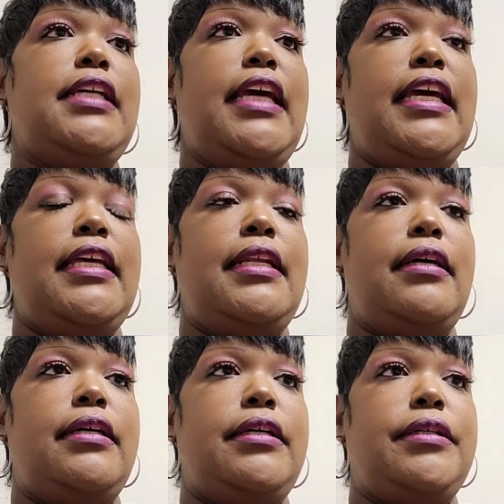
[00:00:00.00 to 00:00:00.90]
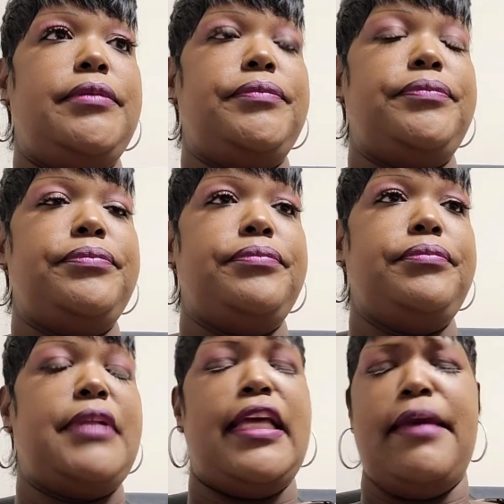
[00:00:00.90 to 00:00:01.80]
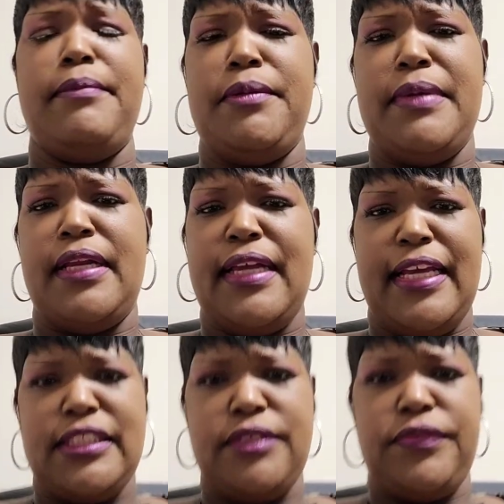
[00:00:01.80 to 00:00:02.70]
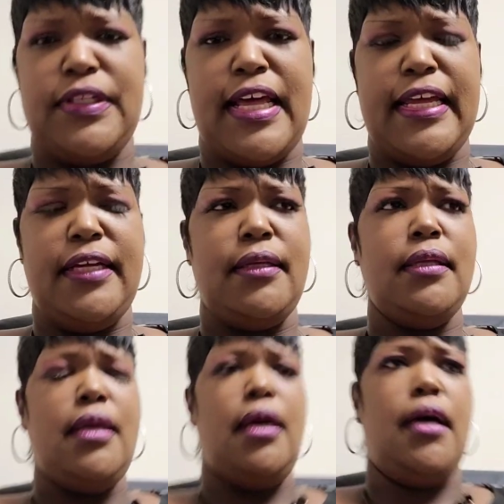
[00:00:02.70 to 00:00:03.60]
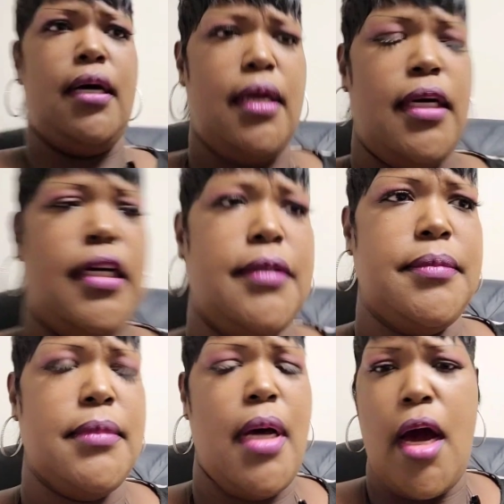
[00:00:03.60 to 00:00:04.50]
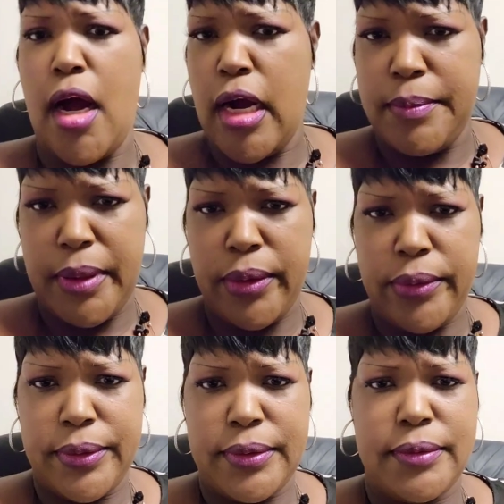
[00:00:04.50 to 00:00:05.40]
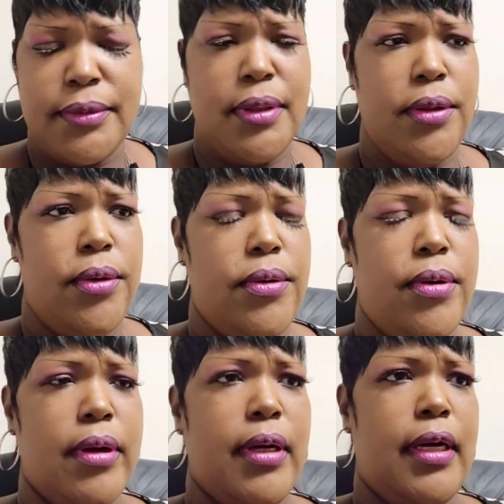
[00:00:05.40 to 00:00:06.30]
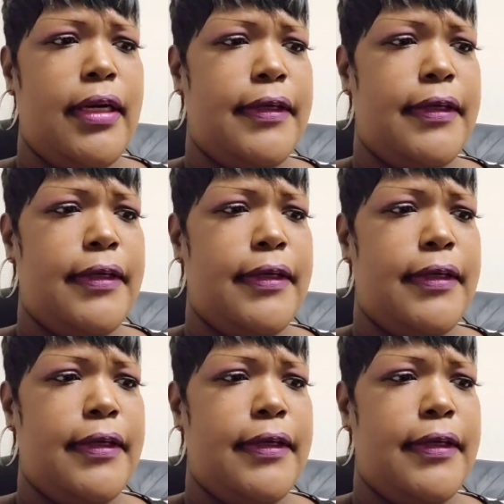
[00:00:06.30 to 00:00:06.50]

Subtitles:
And they gave me medication for like heartburn or